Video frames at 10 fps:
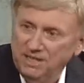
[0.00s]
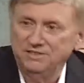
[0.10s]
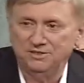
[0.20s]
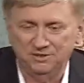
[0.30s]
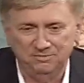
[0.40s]
by
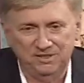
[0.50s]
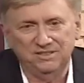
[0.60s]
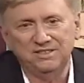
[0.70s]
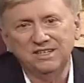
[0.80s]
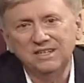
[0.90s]
untutored
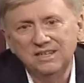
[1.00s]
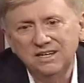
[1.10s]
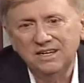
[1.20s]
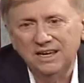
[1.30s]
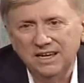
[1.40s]
parents.
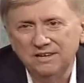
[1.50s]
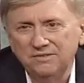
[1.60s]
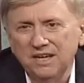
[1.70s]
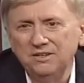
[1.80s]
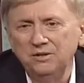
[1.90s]
And
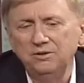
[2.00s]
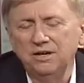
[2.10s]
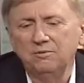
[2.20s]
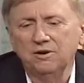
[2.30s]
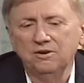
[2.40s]
if they knew
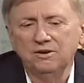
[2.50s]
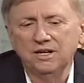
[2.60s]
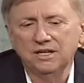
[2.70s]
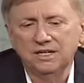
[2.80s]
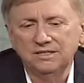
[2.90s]
they were
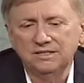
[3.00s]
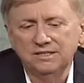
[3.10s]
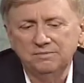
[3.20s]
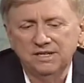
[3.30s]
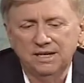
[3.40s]
hurting us,
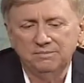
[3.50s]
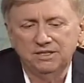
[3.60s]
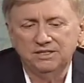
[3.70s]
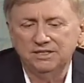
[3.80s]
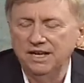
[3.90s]
and sometimes
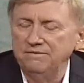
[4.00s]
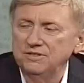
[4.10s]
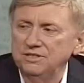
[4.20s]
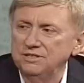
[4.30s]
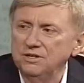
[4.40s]
it's
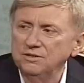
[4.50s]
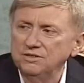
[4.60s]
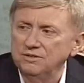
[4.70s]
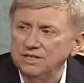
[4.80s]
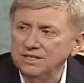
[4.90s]
deficit
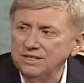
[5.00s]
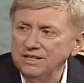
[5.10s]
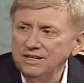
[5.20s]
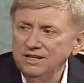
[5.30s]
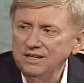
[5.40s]
nurturing.
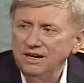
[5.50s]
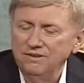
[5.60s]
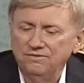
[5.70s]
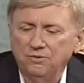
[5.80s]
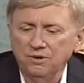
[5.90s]

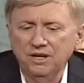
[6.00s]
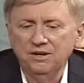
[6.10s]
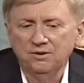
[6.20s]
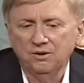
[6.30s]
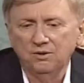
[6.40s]
A
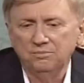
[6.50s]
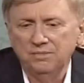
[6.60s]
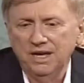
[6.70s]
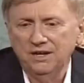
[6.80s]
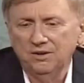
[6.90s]
40-year-old
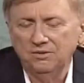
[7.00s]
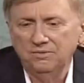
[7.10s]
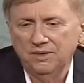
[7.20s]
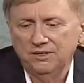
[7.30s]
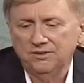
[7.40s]

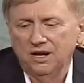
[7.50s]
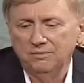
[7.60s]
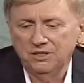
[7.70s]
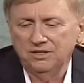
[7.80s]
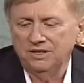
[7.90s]
male,
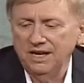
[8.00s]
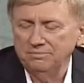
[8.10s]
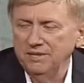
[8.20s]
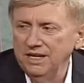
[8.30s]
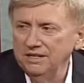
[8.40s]
trauma to
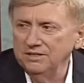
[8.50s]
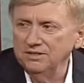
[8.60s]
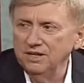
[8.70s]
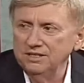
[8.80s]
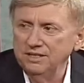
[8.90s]
that man
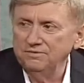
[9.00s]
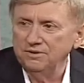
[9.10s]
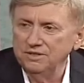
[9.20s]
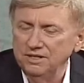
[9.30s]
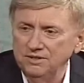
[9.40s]
is a lot
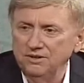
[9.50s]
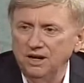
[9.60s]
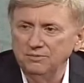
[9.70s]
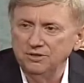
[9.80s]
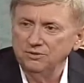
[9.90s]
different than
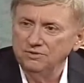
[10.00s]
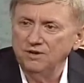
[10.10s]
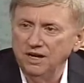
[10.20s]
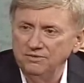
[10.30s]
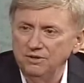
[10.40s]
trauma to a
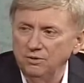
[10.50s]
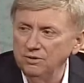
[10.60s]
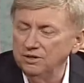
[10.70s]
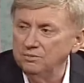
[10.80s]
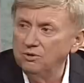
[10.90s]

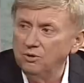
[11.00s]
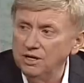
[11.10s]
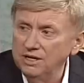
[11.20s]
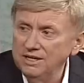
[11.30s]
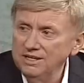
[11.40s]
5-year-old little
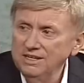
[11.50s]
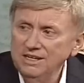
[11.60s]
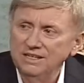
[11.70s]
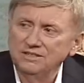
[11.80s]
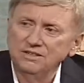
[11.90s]
boy.
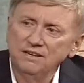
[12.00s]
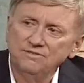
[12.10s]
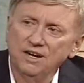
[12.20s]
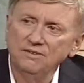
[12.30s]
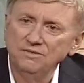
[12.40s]
Mm-hmm. And so that
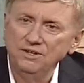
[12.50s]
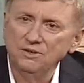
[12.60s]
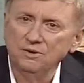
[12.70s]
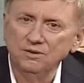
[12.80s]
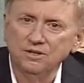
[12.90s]

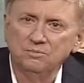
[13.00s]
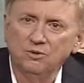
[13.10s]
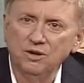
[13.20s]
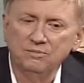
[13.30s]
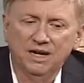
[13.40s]
5-year-old little
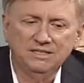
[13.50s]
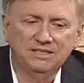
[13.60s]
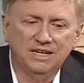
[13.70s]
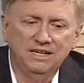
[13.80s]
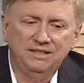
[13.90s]
boy might
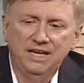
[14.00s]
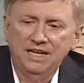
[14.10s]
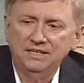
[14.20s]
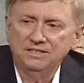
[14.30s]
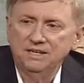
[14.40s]
say,
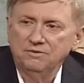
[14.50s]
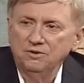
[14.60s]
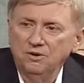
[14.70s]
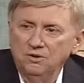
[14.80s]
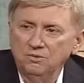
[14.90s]
Daddy's
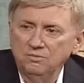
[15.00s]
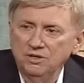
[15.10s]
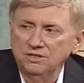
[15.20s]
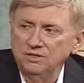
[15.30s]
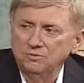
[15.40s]
never home
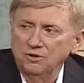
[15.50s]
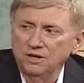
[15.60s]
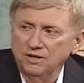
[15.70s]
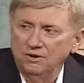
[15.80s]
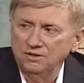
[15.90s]
because he's
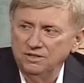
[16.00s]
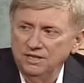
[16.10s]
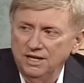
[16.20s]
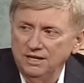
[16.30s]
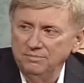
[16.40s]
working all the
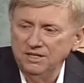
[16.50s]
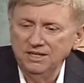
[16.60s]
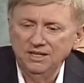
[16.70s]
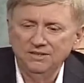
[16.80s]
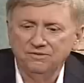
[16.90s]
time.
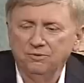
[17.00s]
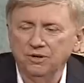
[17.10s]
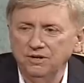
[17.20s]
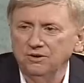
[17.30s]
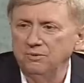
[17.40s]
The
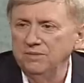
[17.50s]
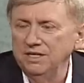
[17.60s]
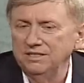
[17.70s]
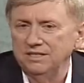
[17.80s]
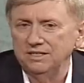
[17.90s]
40-year-old
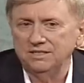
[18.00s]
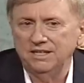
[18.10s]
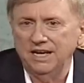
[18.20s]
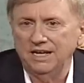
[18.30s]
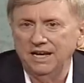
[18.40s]
man says,
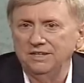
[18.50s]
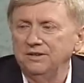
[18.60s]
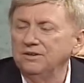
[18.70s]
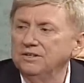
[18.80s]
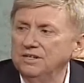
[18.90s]
Dad had
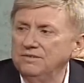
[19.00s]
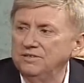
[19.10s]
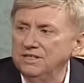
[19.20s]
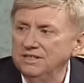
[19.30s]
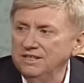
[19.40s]
to earn a
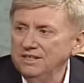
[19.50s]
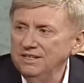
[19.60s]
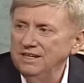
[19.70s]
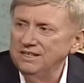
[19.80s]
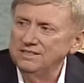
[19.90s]
living.
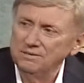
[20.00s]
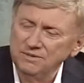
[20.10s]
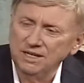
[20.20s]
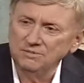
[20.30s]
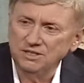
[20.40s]
And
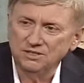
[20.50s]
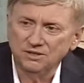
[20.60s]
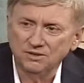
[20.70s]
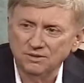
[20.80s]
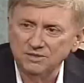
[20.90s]
sometimes it's
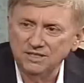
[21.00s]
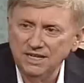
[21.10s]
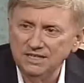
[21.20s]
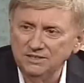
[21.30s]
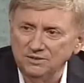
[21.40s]

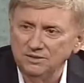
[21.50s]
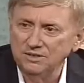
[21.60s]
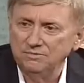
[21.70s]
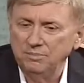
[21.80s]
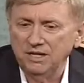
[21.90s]
circumstantial,
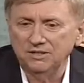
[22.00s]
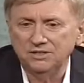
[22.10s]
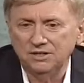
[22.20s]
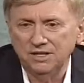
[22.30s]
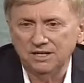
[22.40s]
and if
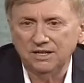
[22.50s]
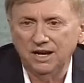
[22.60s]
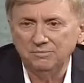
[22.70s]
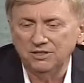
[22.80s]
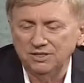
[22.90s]
parents know how to
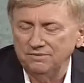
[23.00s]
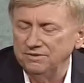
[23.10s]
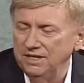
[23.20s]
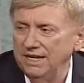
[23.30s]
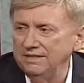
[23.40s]
compensate
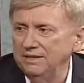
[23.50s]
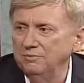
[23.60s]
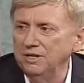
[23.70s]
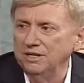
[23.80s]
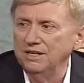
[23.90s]
for that, then
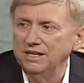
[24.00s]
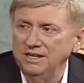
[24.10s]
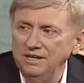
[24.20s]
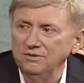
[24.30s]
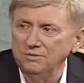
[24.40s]
we can get
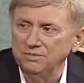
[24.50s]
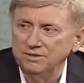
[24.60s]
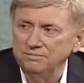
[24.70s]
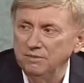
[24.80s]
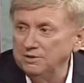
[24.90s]
healed,
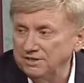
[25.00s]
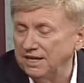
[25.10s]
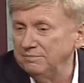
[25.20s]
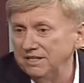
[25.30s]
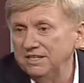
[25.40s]
but most of the
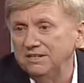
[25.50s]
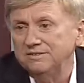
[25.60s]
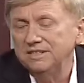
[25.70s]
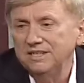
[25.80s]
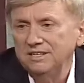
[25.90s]
time they
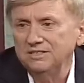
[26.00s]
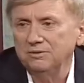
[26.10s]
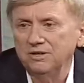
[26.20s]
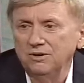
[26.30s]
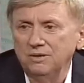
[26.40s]
don't. So
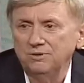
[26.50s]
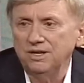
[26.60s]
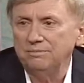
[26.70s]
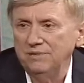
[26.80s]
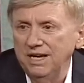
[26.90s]
we grow up with
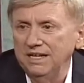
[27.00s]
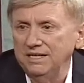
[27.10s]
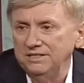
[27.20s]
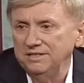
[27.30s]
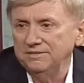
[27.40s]
that
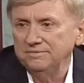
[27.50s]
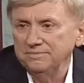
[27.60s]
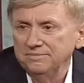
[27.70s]
baggage.